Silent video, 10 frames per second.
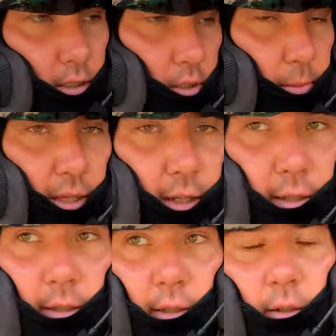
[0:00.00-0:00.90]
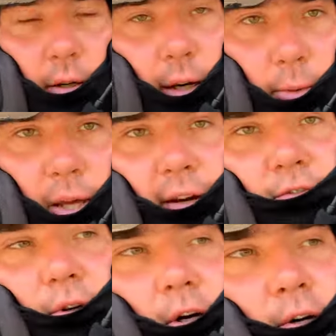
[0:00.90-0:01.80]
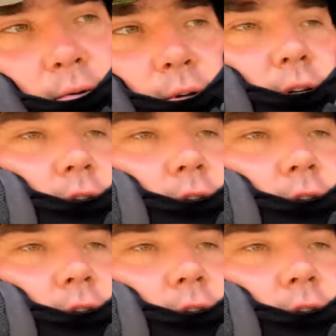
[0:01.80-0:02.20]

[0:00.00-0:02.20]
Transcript: oh my god. Okay, we have to go.